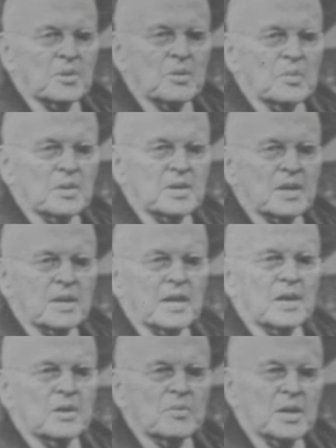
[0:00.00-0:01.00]
through until
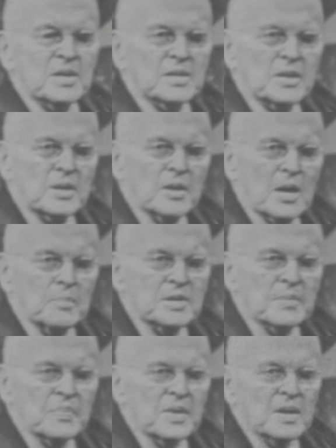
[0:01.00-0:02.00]
they could raise their crops.